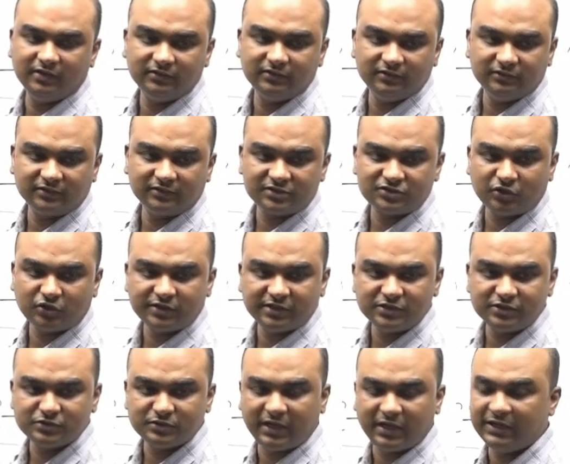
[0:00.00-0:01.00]
resorting
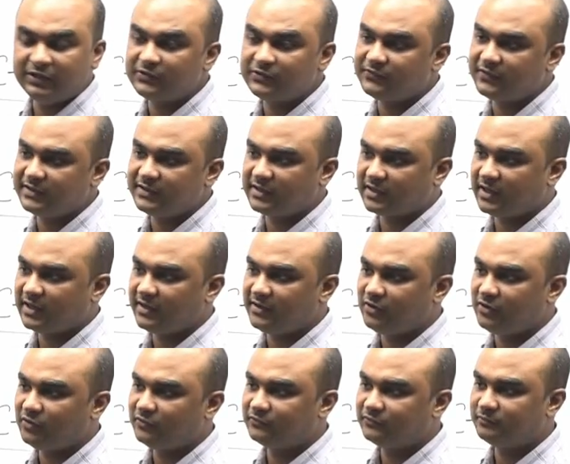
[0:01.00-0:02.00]
to Ayurveda kind
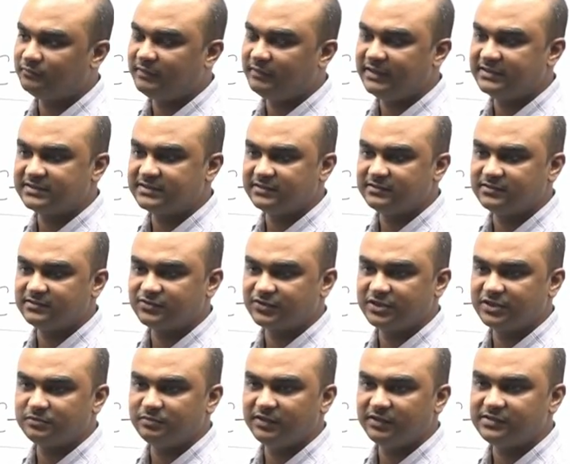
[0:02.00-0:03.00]
of medicine
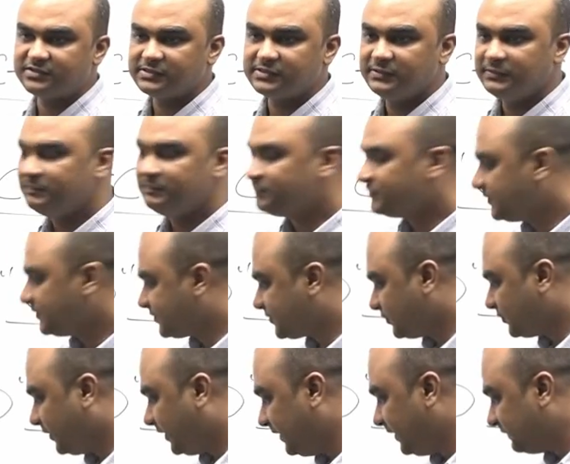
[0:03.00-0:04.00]
treatment.
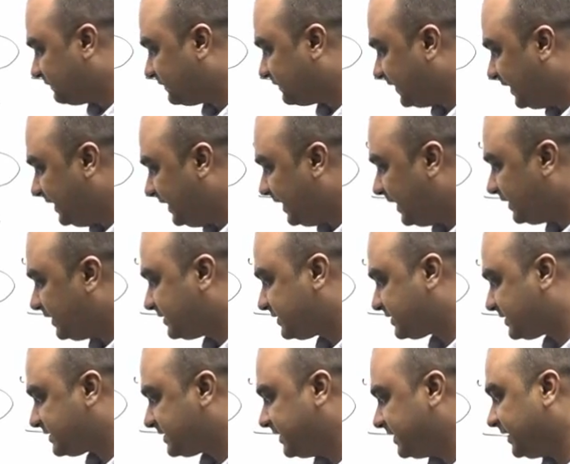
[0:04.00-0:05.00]
So, if India
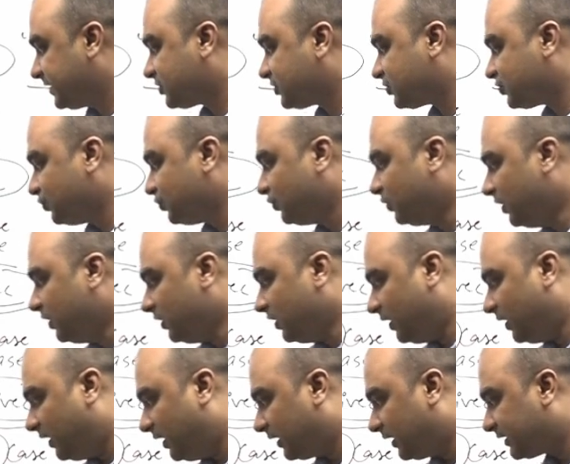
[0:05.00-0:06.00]
seeks to
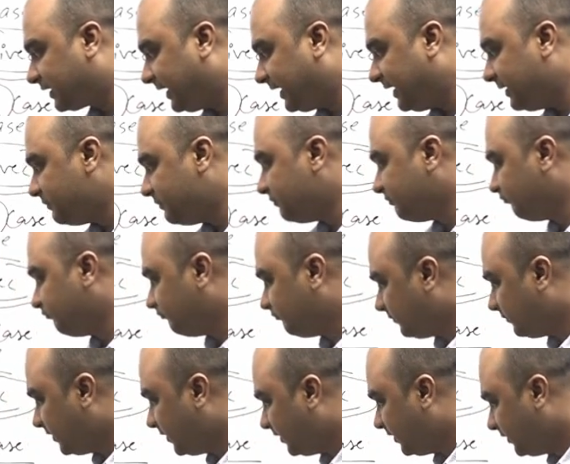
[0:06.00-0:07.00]
claim
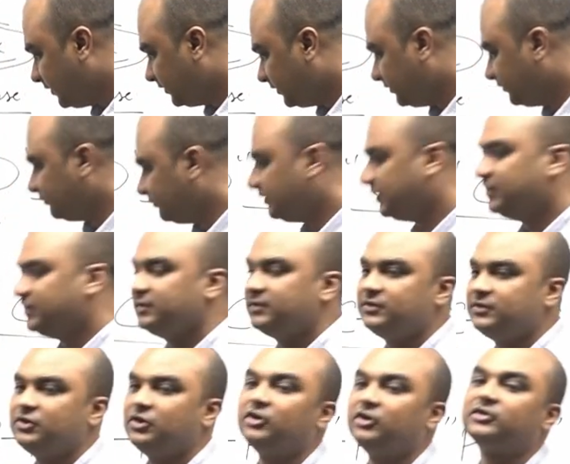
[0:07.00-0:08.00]

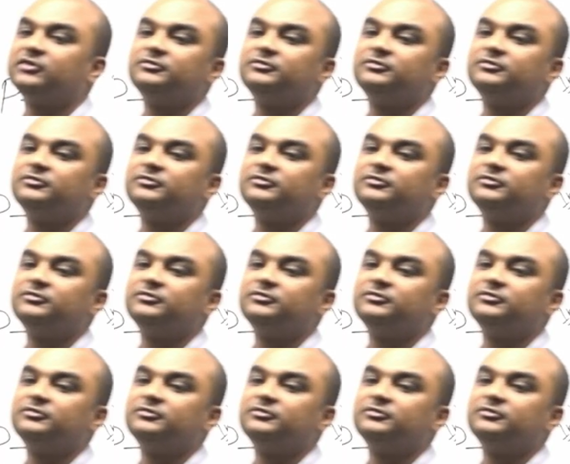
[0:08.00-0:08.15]
your